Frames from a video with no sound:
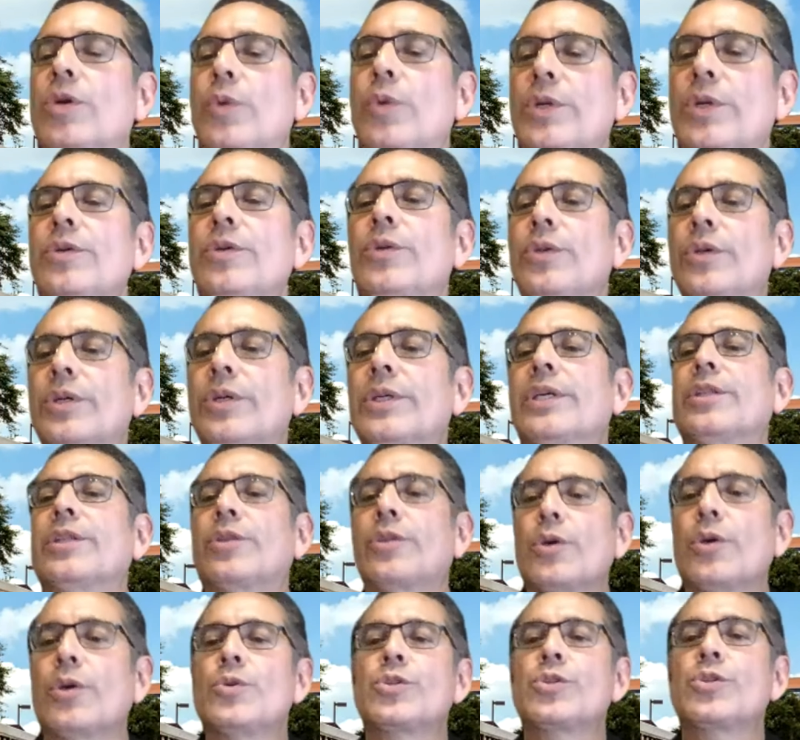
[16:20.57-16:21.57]
When you look at
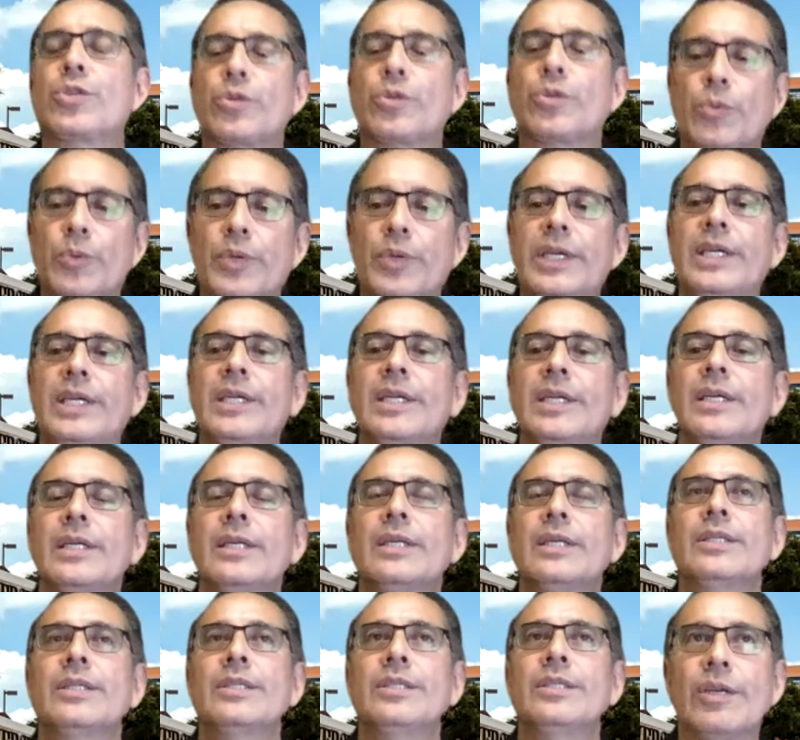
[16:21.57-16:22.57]
those three
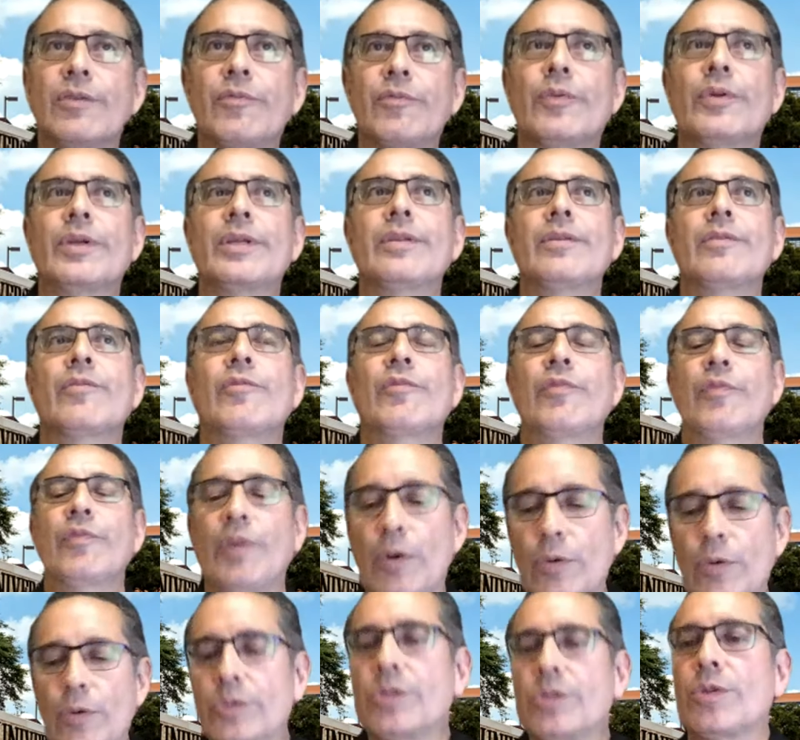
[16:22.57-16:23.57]
different
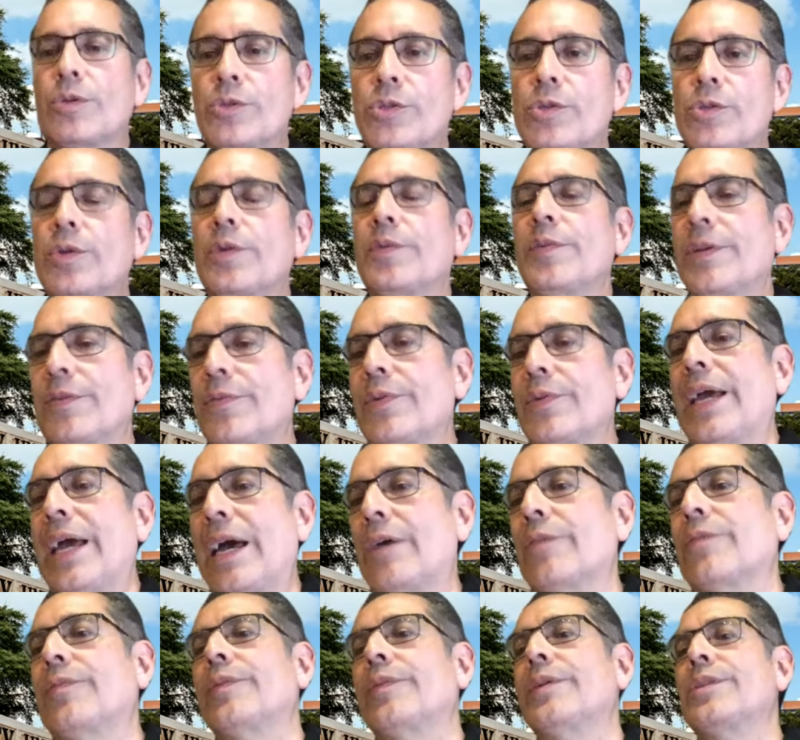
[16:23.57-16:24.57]
folks, those three different
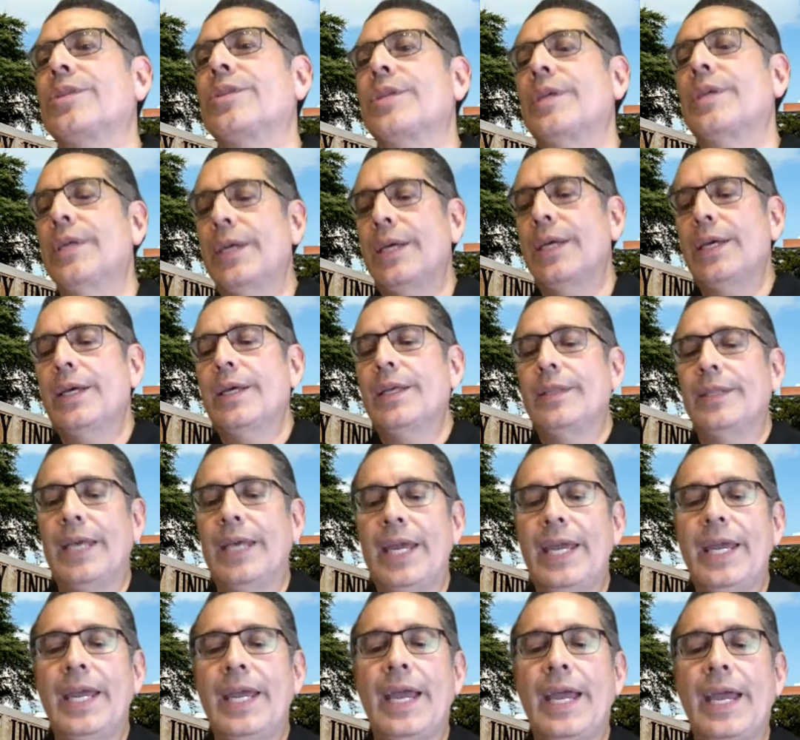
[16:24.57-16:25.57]
outfits,
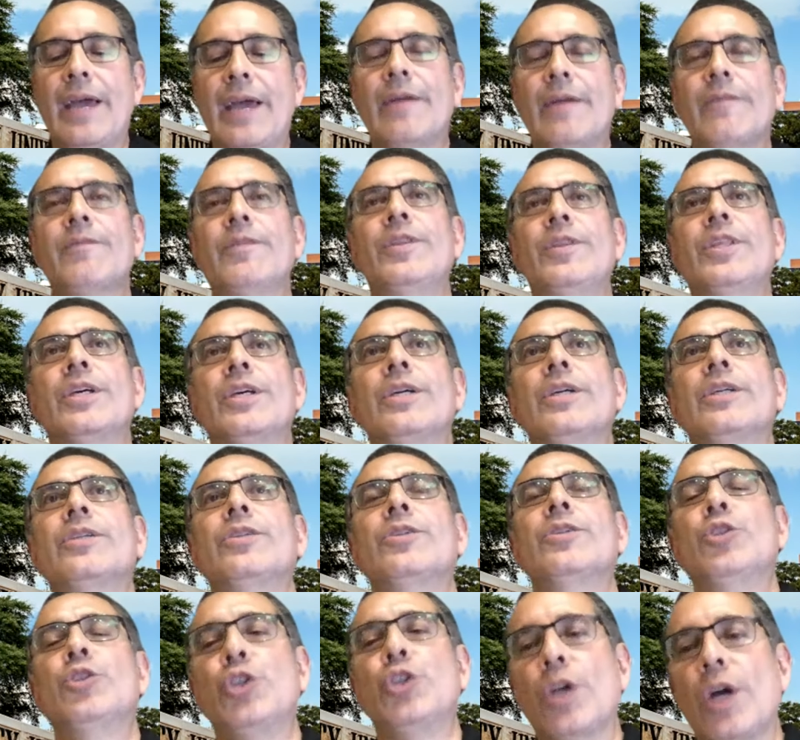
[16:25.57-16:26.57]
they have the
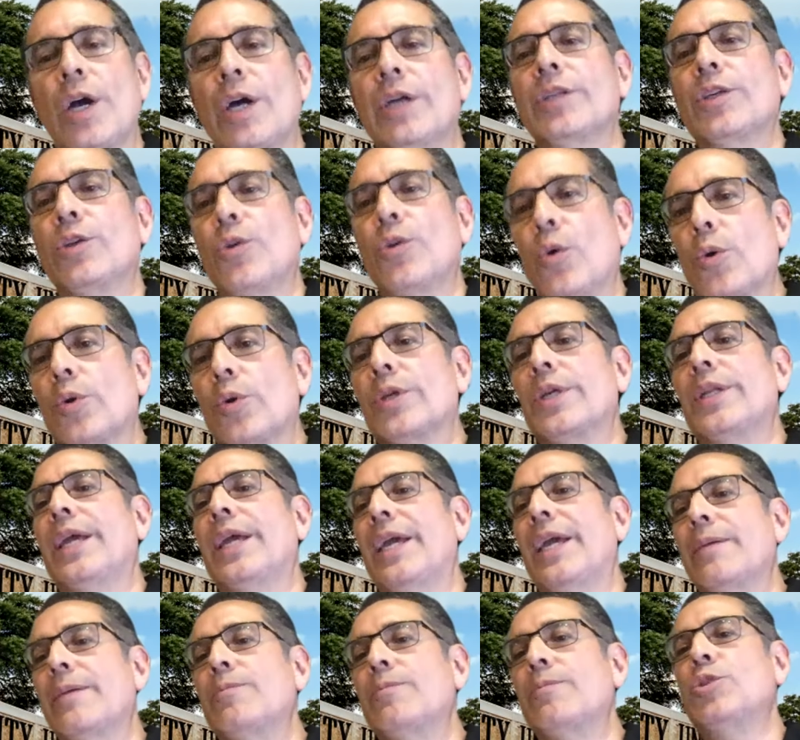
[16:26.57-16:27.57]
John Cornyn
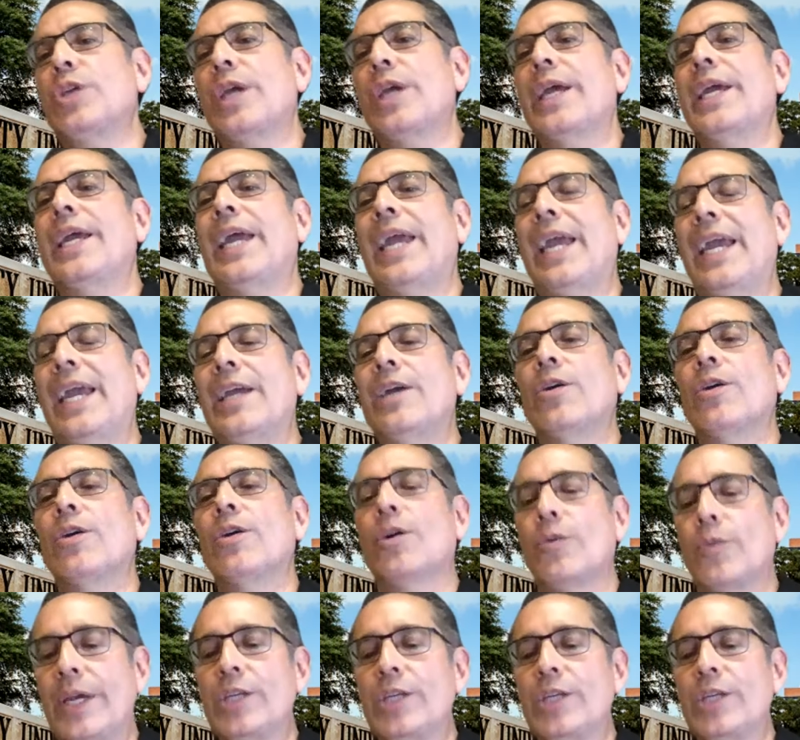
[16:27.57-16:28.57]
MJ Hegar
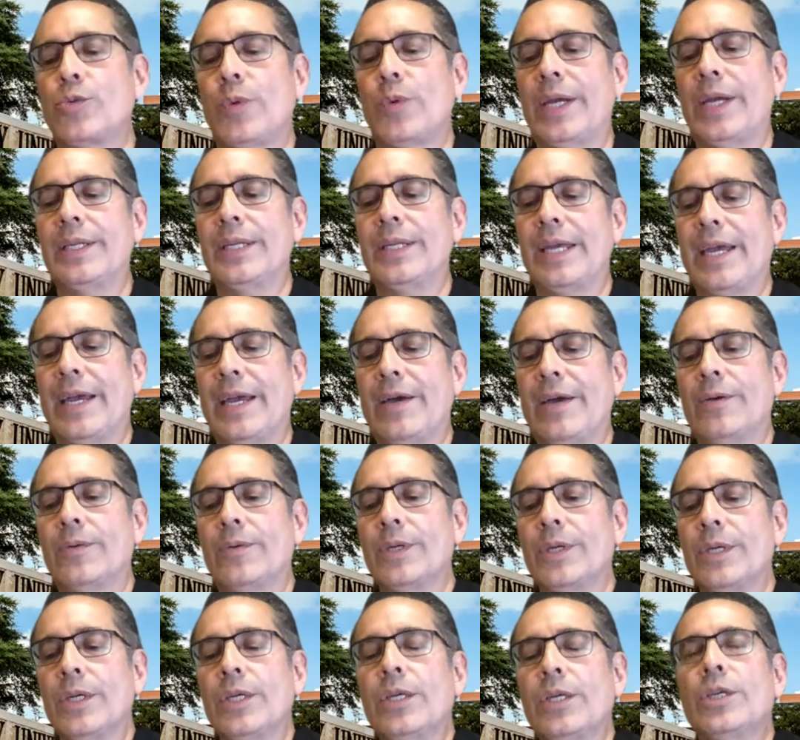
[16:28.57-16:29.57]
race right now
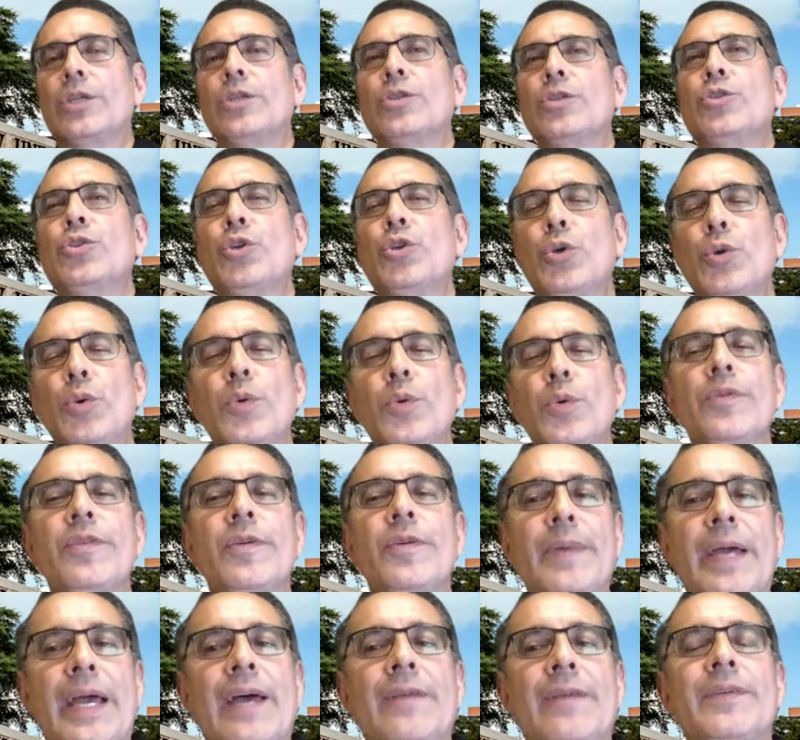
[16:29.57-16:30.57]
Two of them
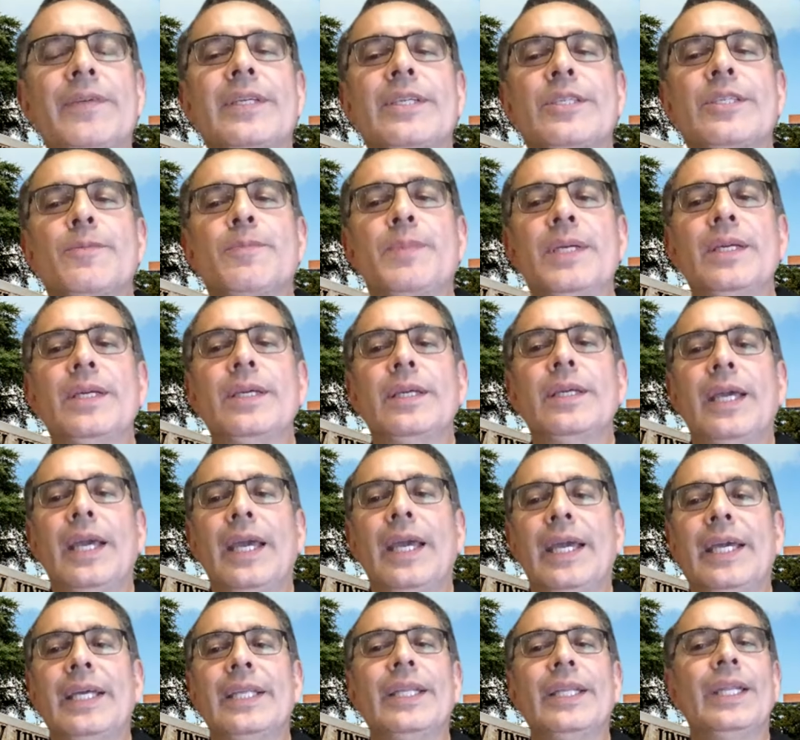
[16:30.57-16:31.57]
have it as being
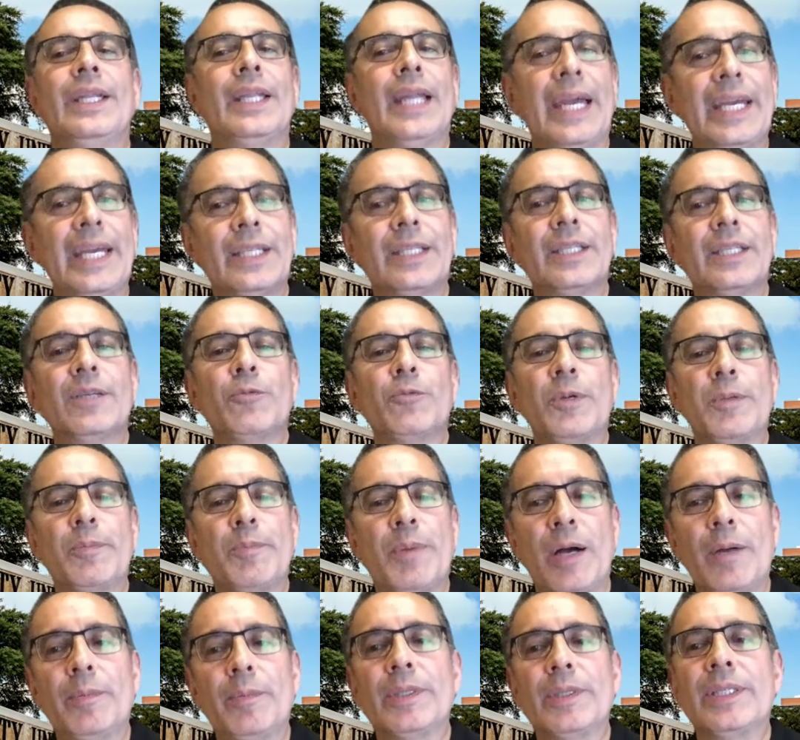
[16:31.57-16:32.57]
a likely
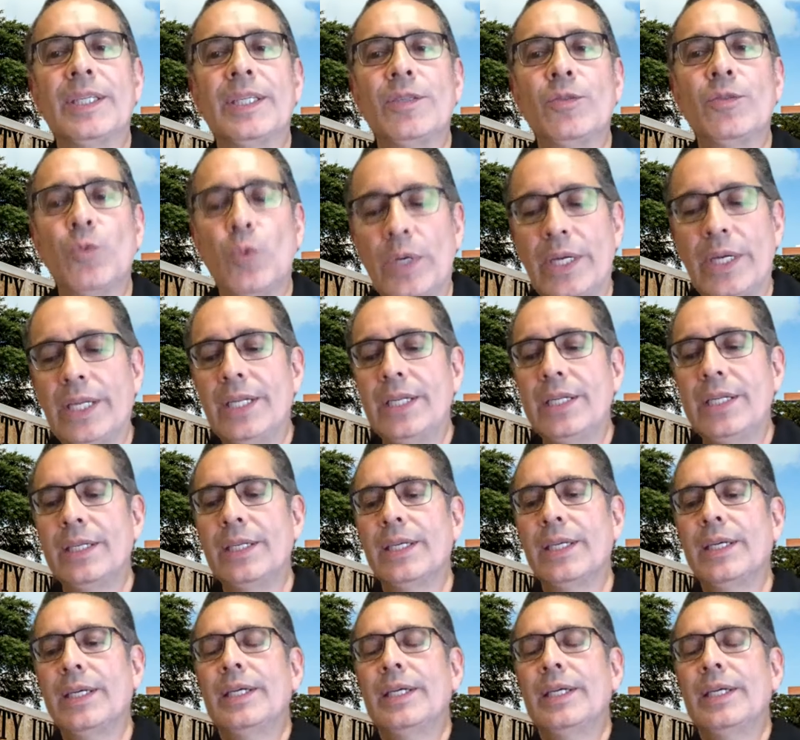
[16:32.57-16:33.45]
Republican win.